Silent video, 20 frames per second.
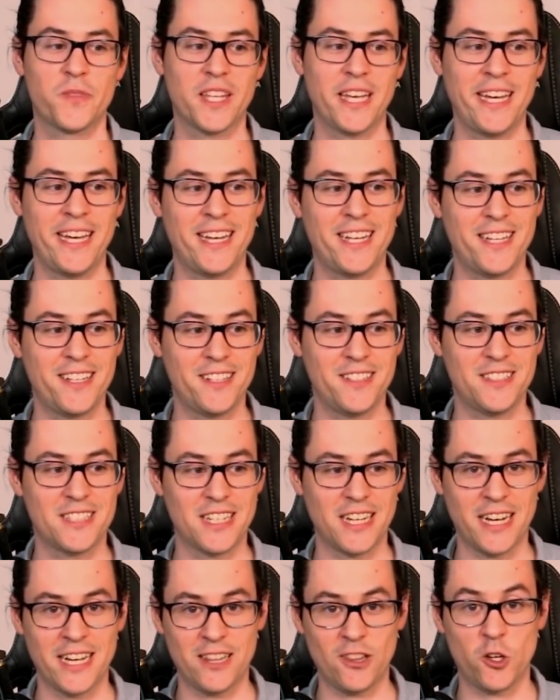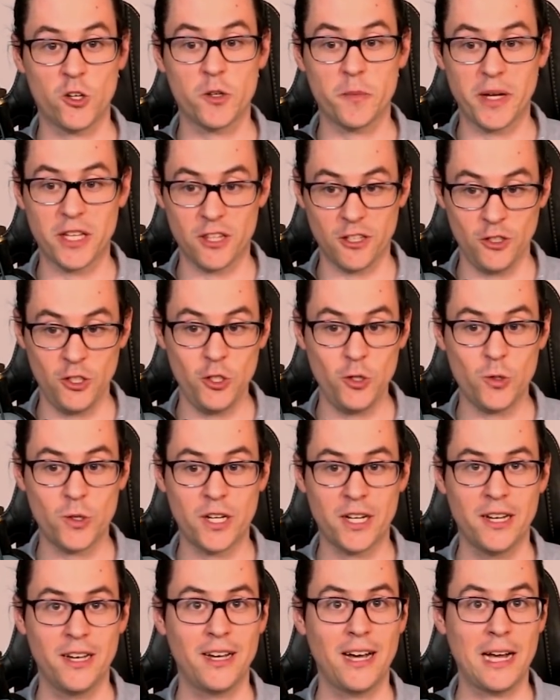And I learned about the
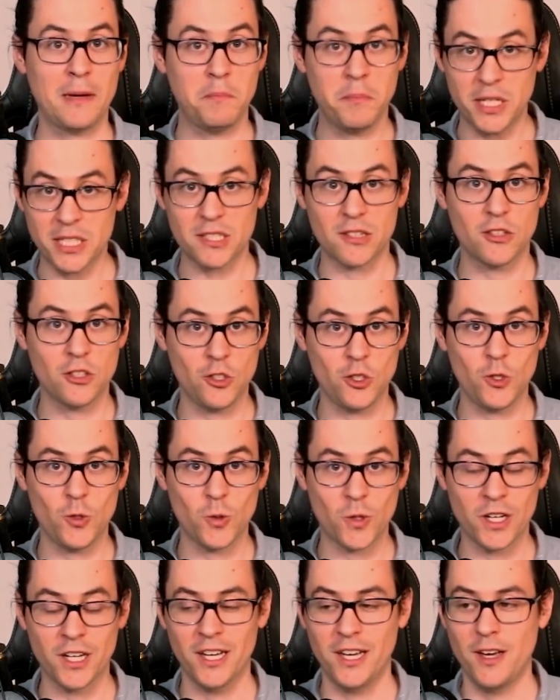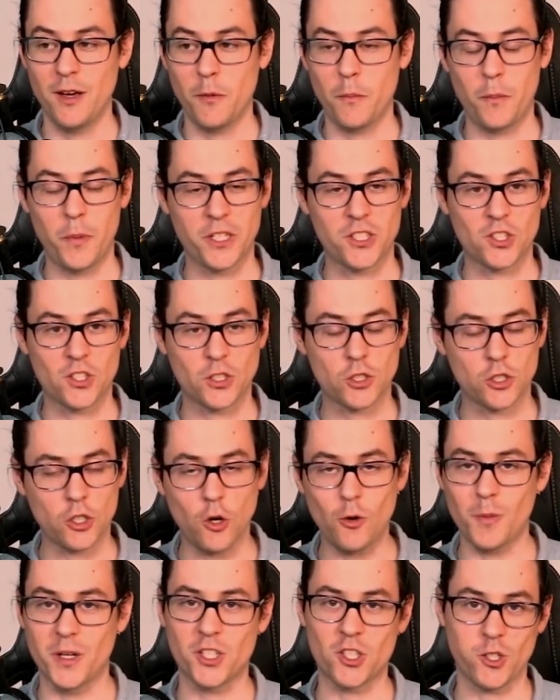nuke. I missed the nuke, but
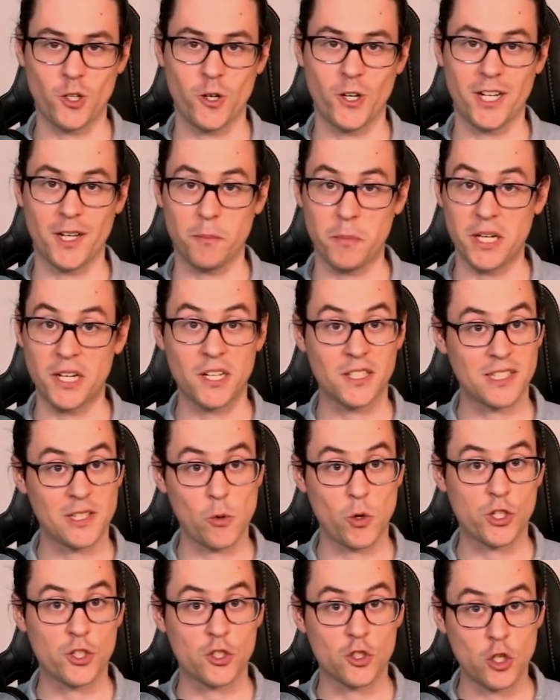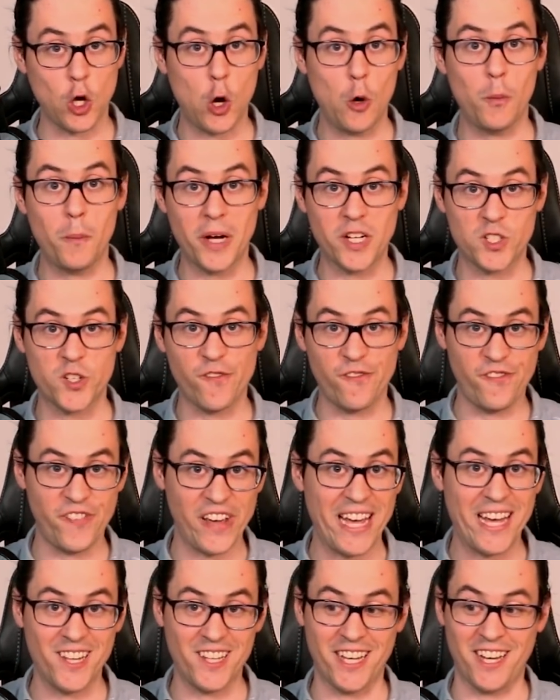so much learning because there was so much
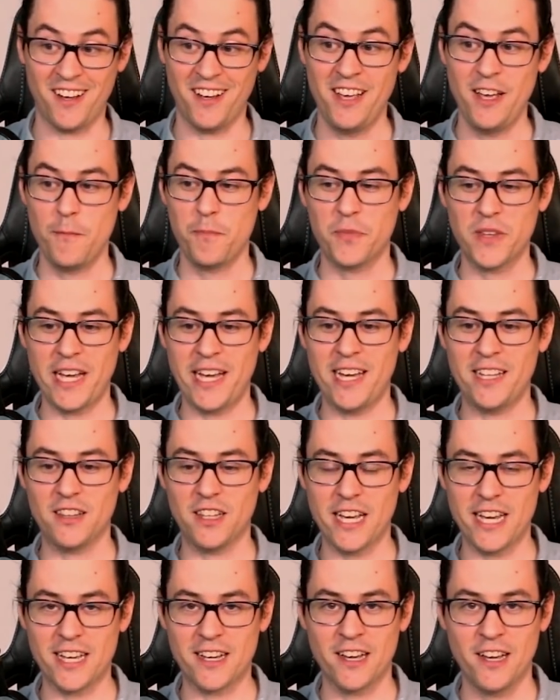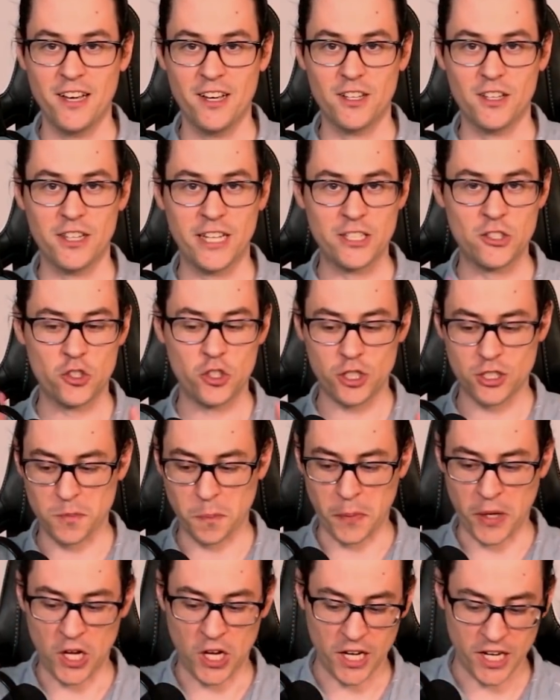failing. And like, let's
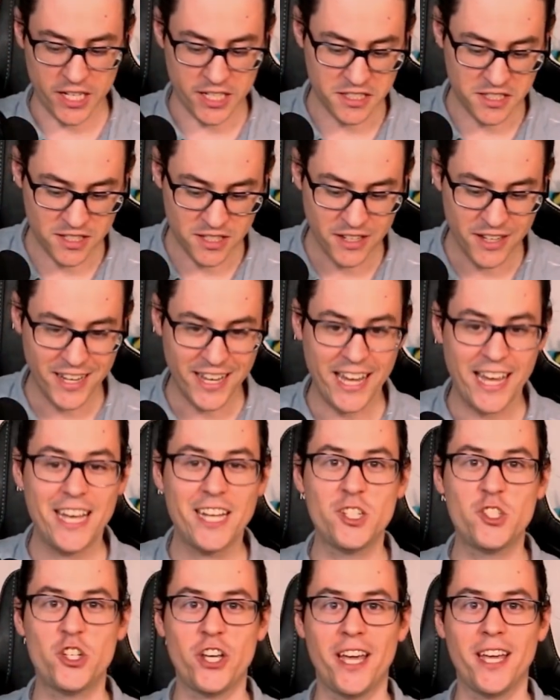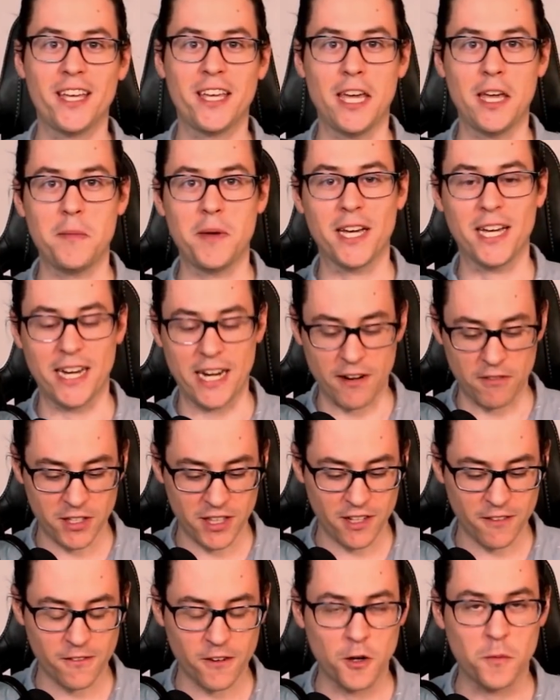just pause Hey Jay gaming and
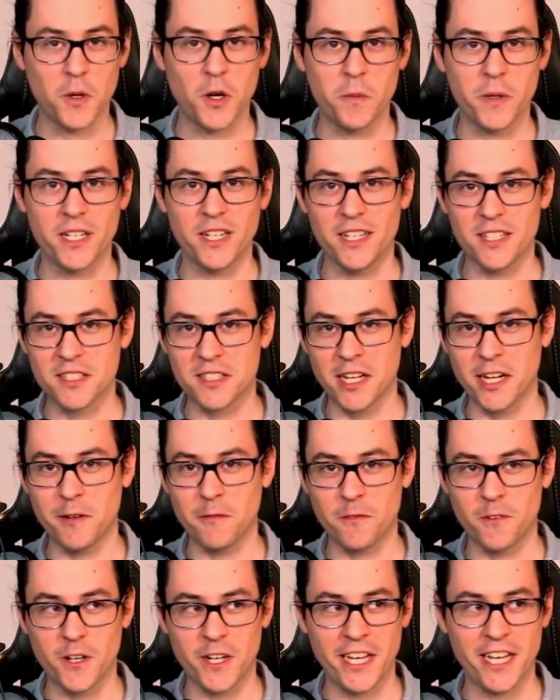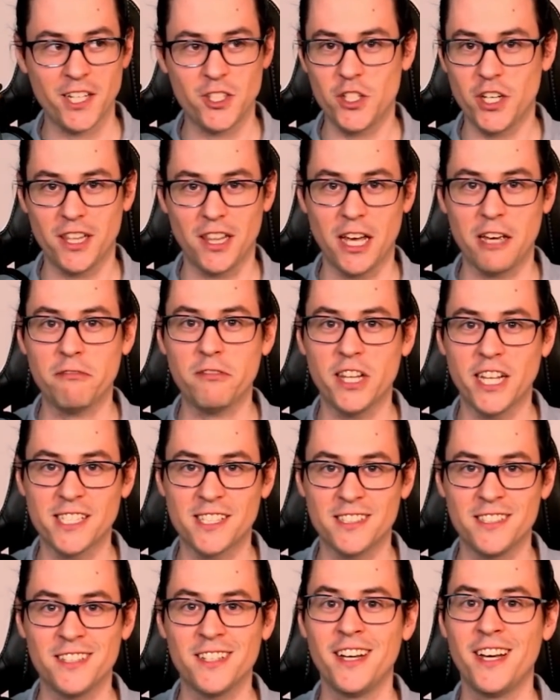everything for a moment. It's time for a Hey Jay life
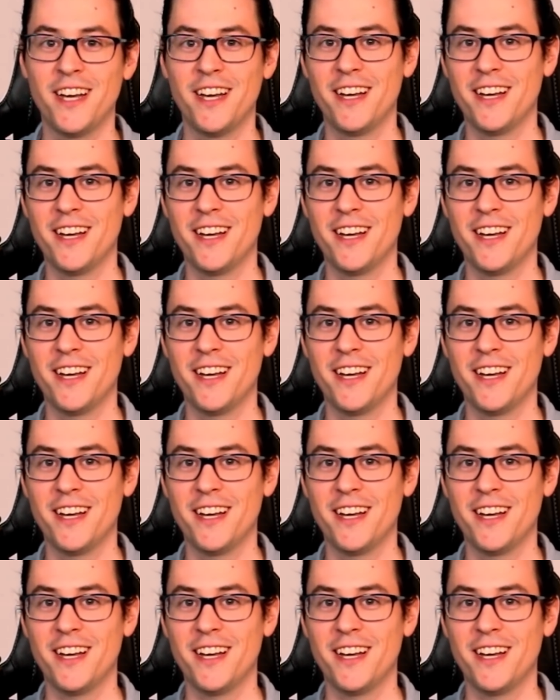lesson.